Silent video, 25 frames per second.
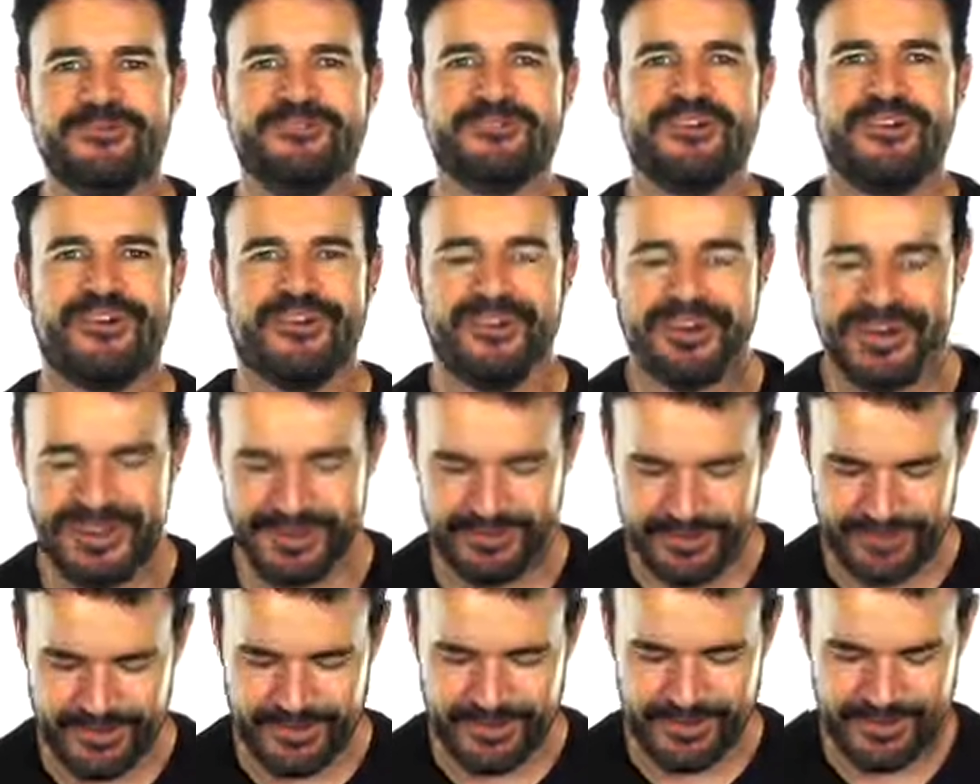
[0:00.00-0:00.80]
All
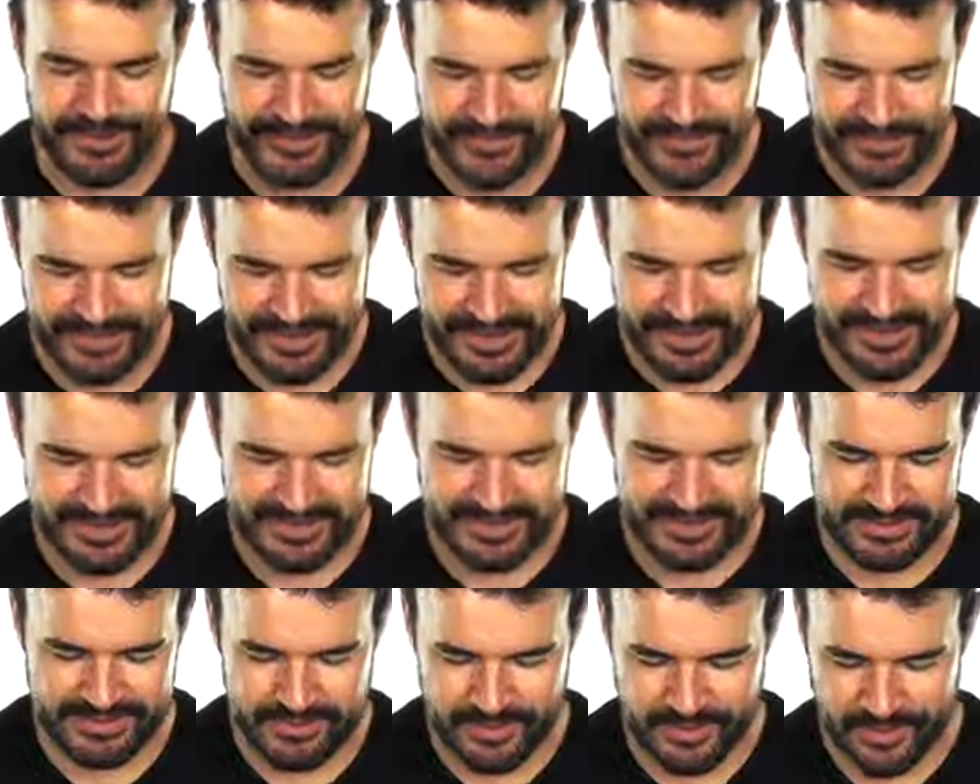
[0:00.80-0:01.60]
right, mall.
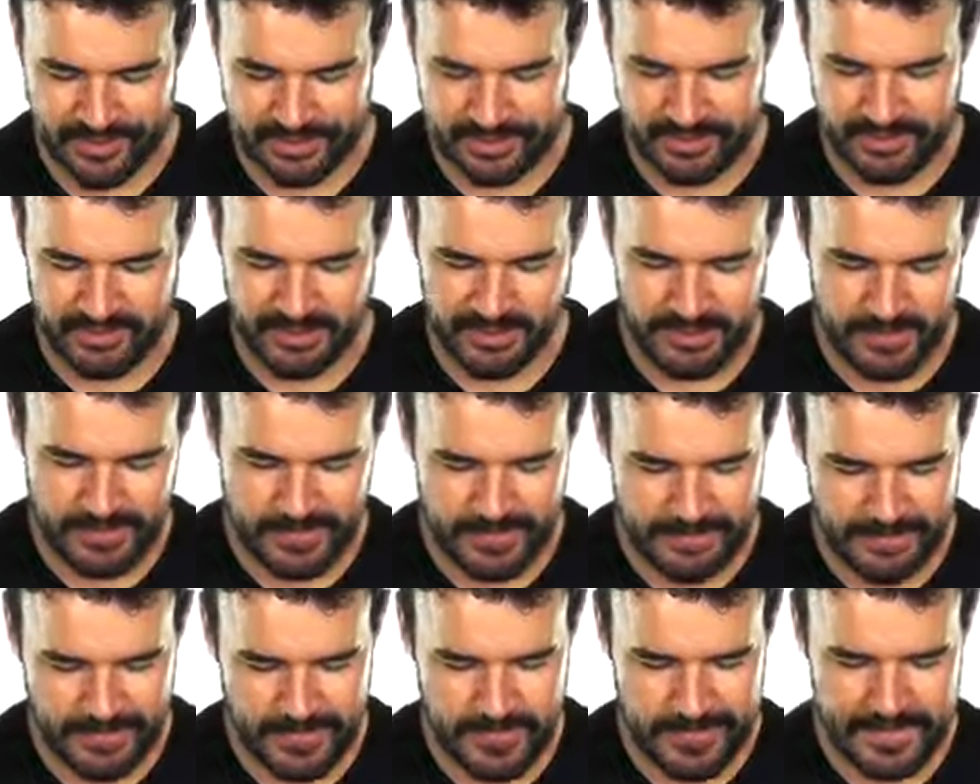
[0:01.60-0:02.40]
Yes, I'm going to the
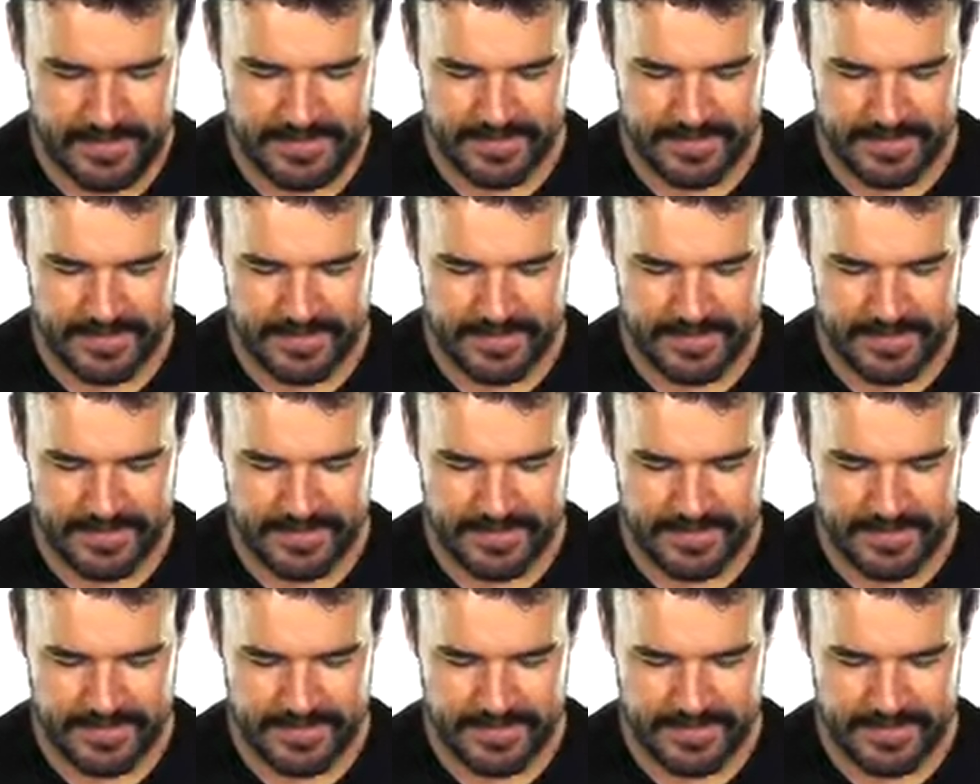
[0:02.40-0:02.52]
mall.